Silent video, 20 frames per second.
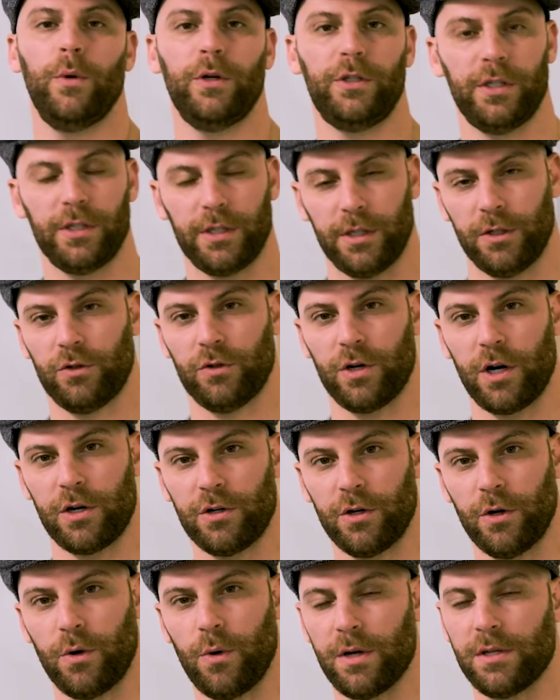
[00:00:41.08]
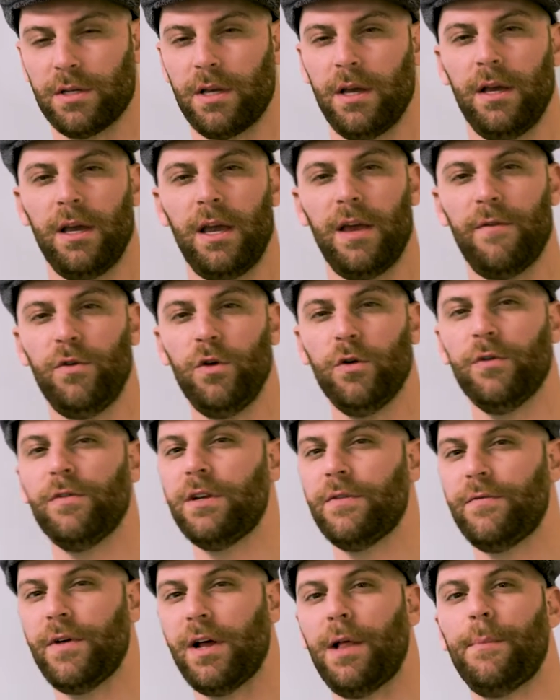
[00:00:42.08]
which is construction cost. If you're
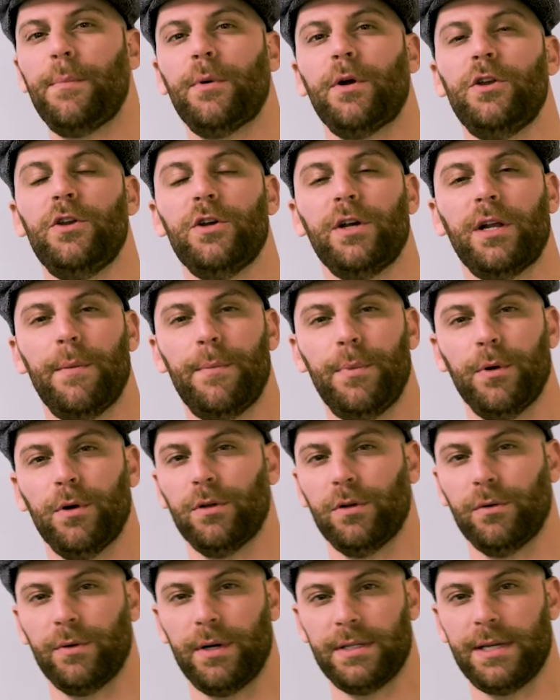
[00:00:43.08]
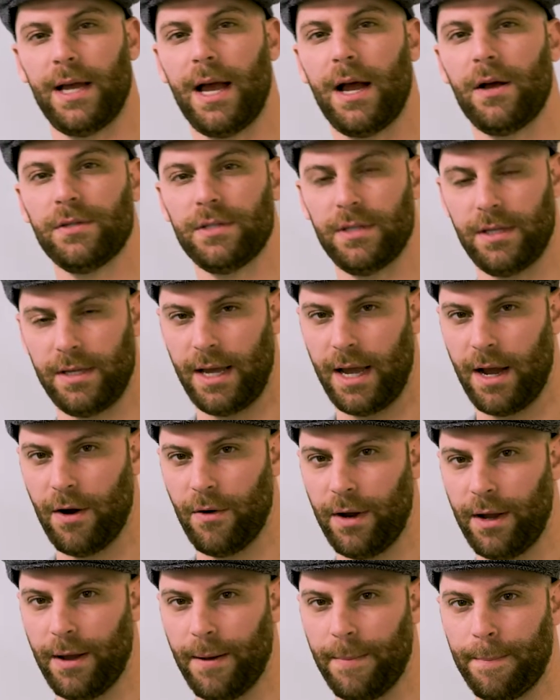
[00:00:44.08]
a developer and you're gonna build or raise a house in the
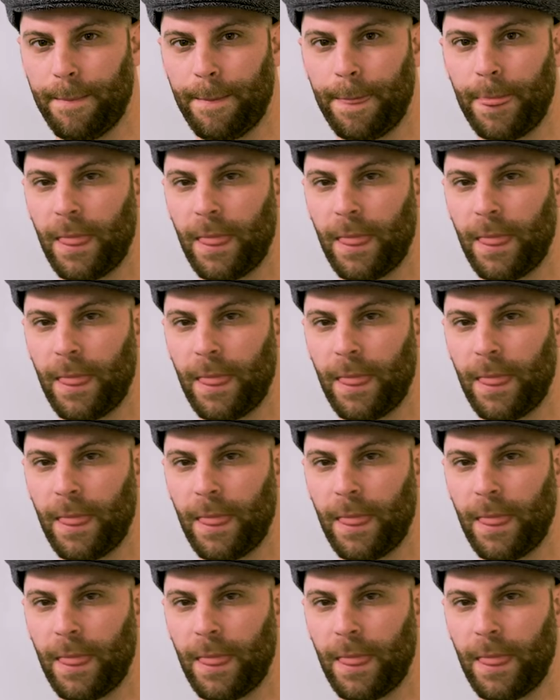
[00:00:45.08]
area,